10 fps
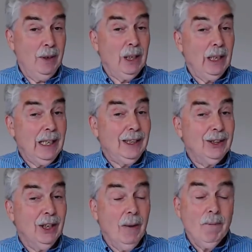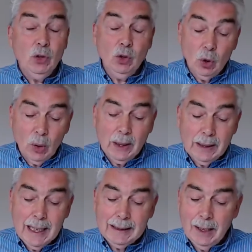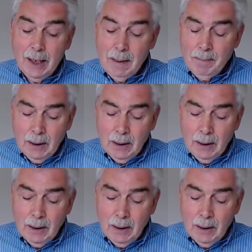at least during that time.